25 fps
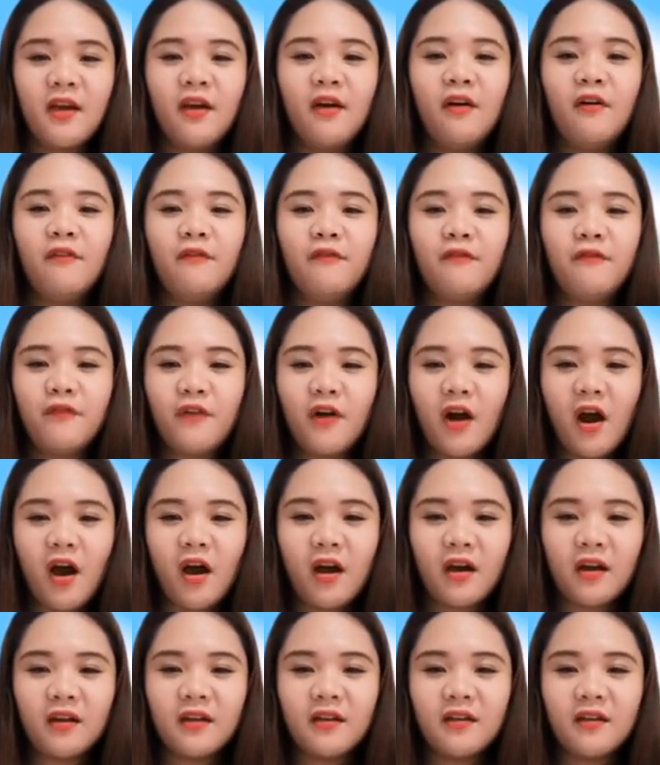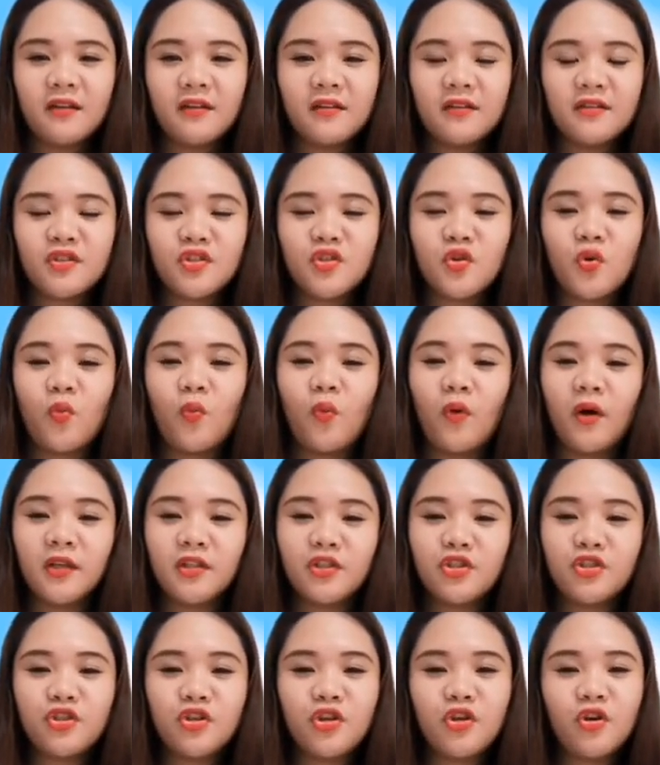Frog. So
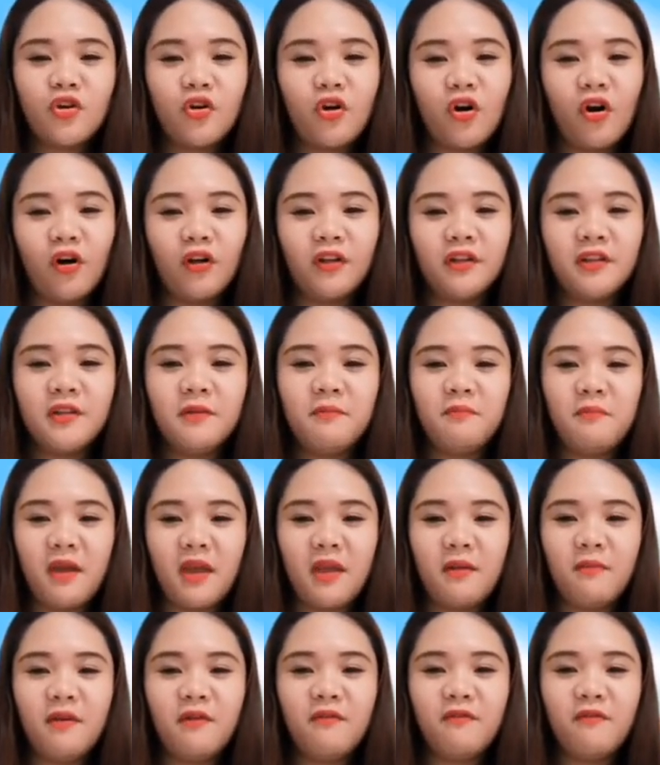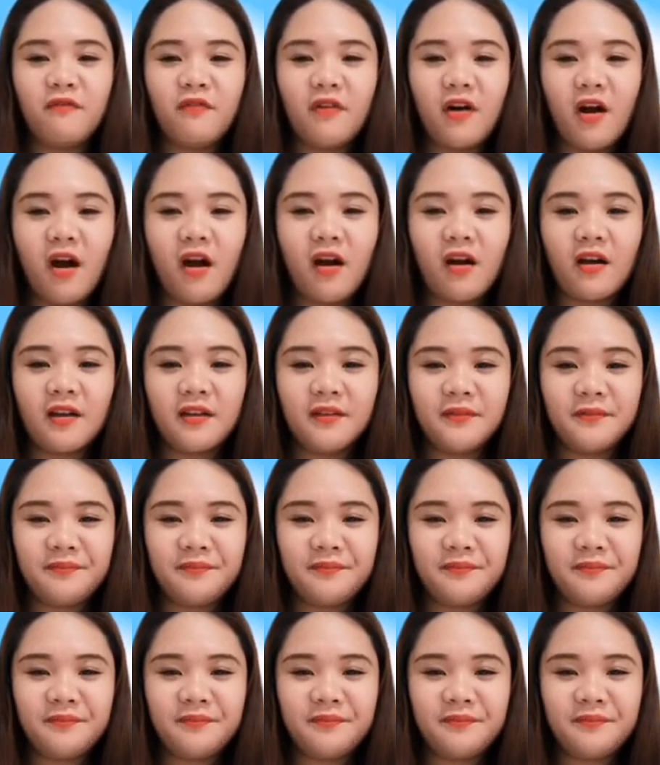what do you call the baby frog?